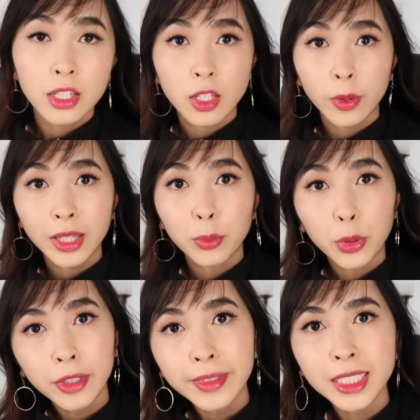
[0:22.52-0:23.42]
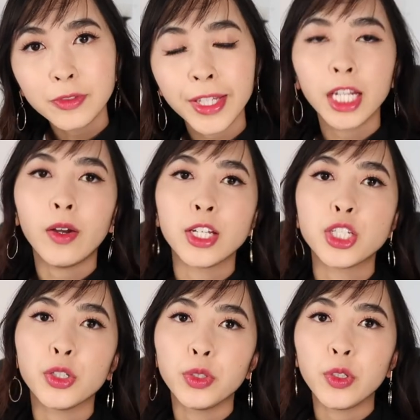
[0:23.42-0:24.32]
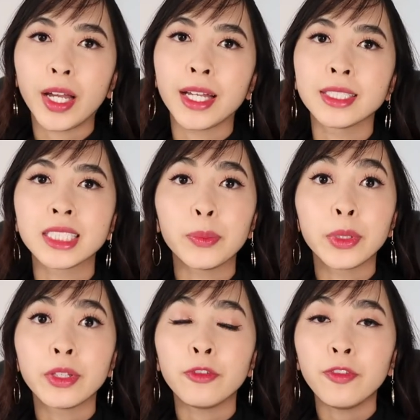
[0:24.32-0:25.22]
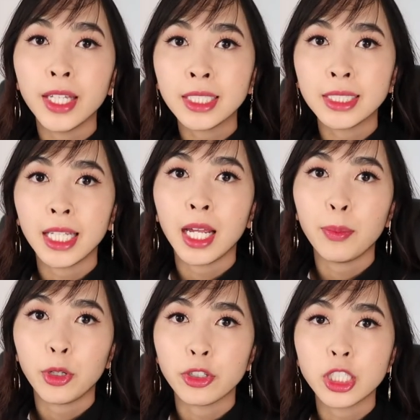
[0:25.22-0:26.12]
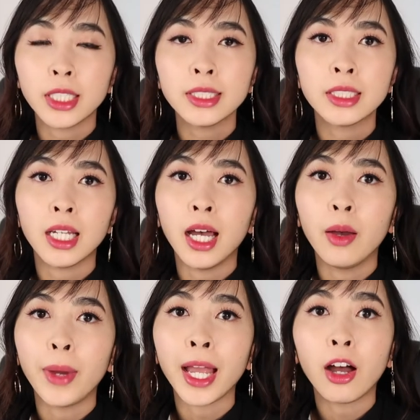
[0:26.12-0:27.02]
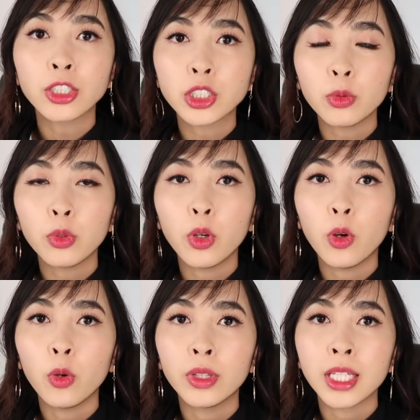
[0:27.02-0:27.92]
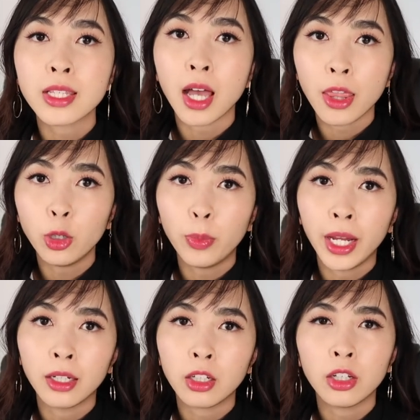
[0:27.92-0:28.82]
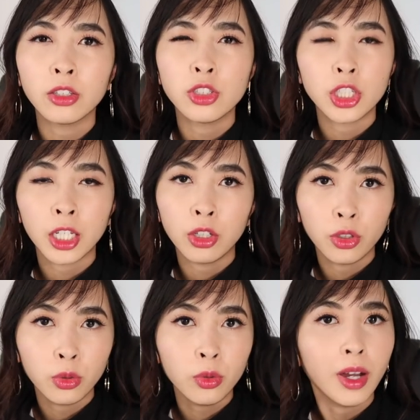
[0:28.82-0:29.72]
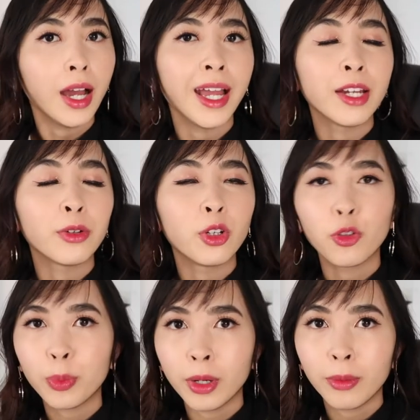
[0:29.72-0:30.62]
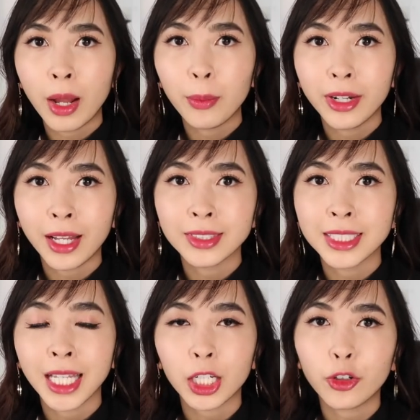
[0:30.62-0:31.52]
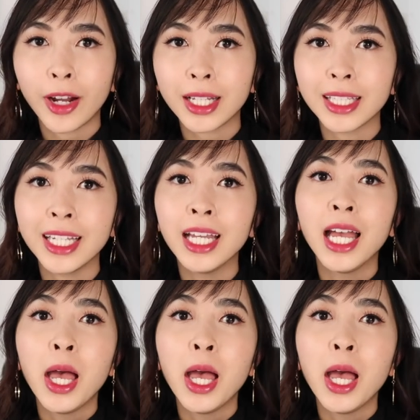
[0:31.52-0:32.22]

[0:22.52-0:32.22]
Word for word: So in the previous video, I showed you guys some of the figs that I purchased. Um, I also know this other brand called Jaanuu. I don't know if pr I'm pronouncing that correctly,